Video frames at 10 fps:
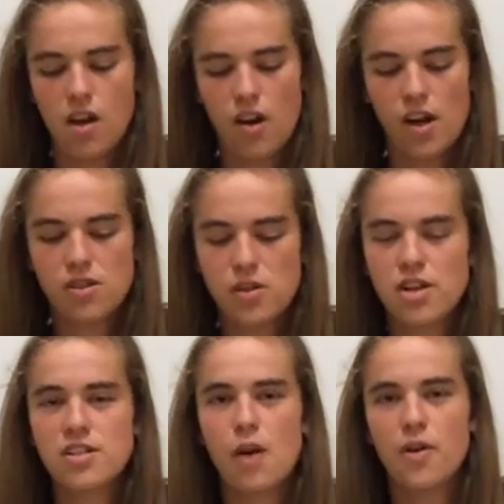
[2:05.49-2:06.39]
Alright, so
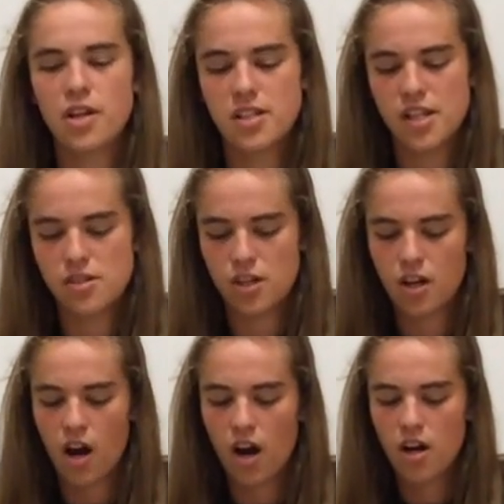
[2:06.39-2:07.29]
here's how we're going to test
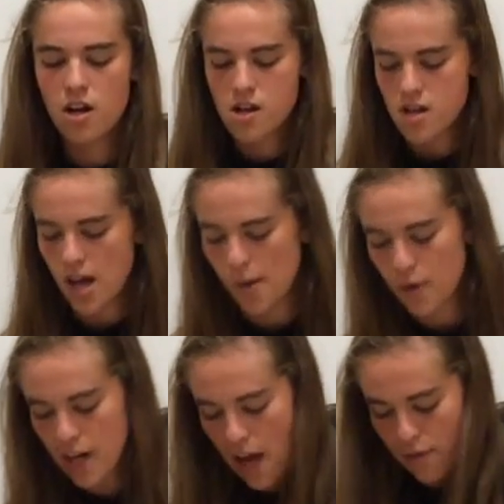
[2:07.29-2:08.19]
our car.
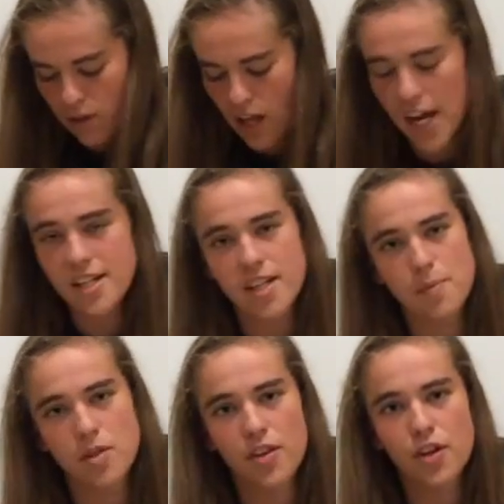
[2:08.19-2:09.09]
We're going to have a line
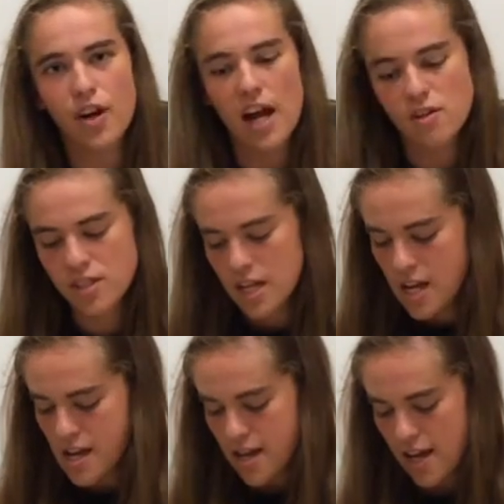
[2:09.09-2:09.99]
taped on the ground,
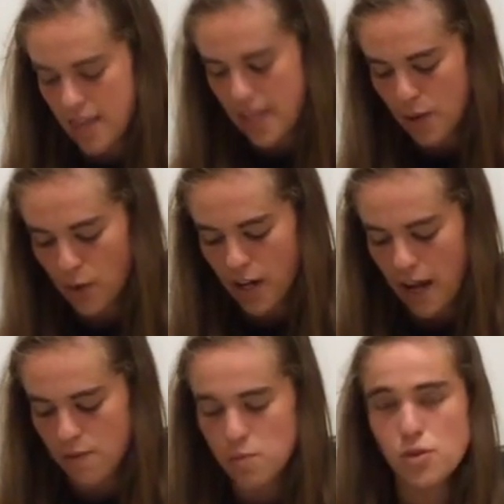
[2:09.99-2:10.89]
and then we're going
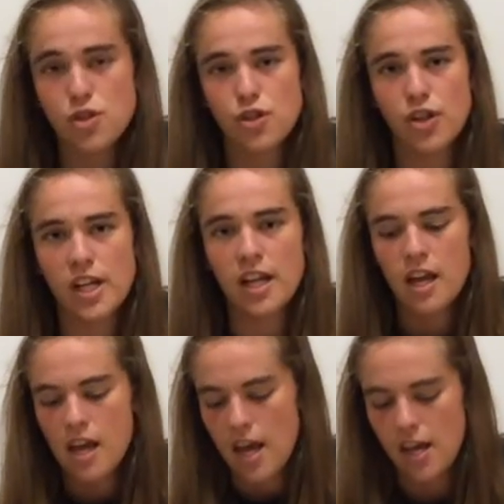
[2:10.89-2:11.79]
to have some
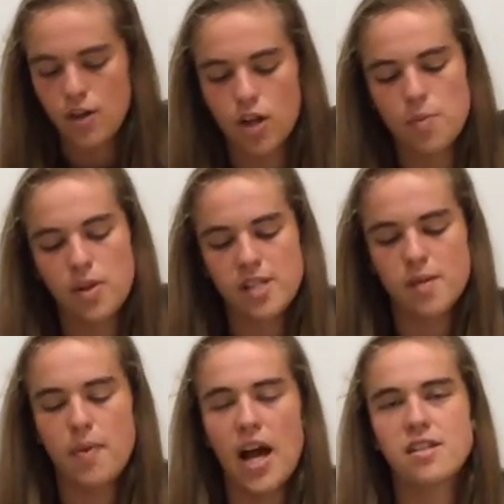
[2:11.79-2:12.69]
string, and you're going to place
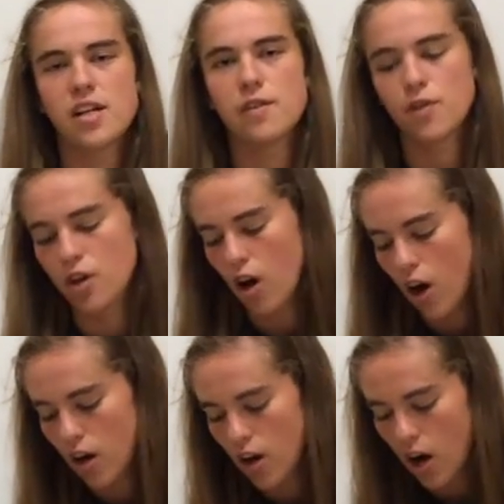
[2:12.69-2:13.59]
the back side of your
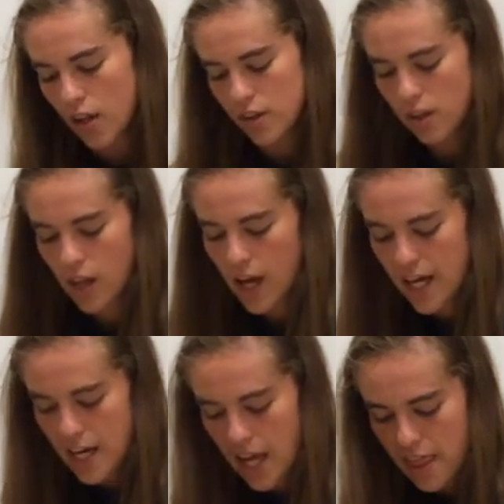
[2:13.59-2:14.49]
car on the
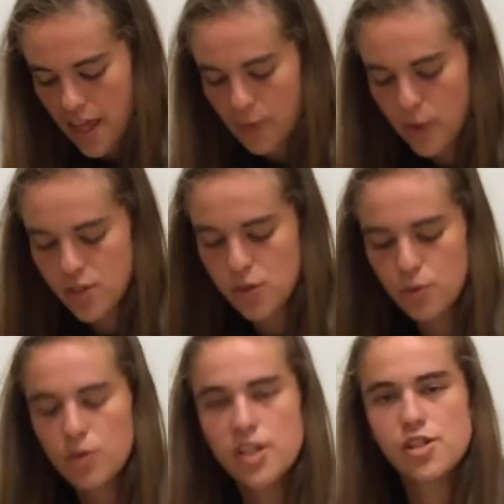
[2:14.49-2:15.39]
line, and then once you
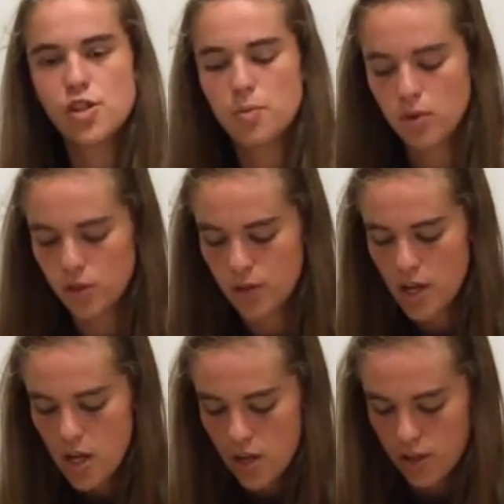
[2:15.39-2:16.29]
release your
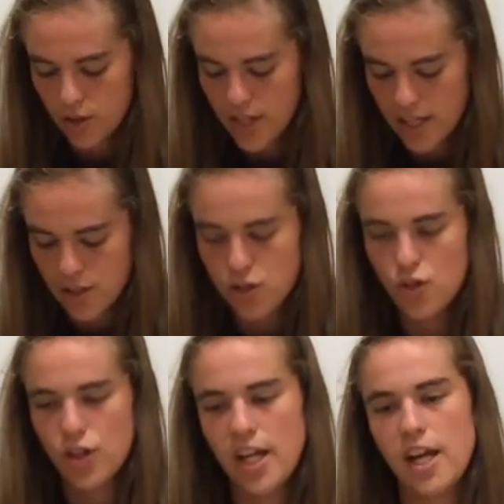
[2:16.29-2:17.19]
balloon, you'll take the
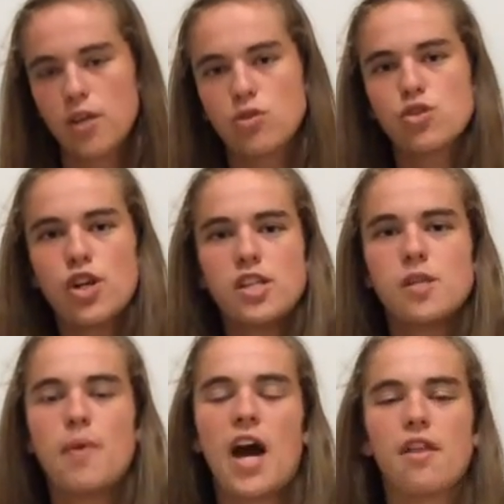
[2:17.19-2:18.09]
string and you'll
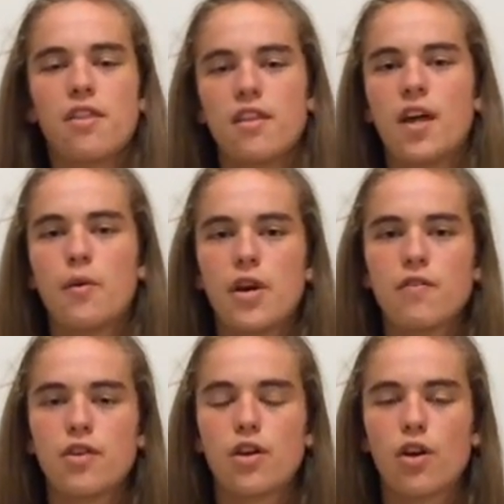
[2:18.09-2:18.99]
trace the path, and that way
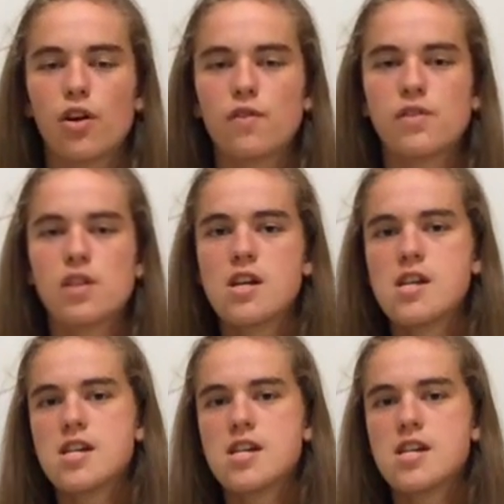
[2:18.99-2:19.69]
if it curves,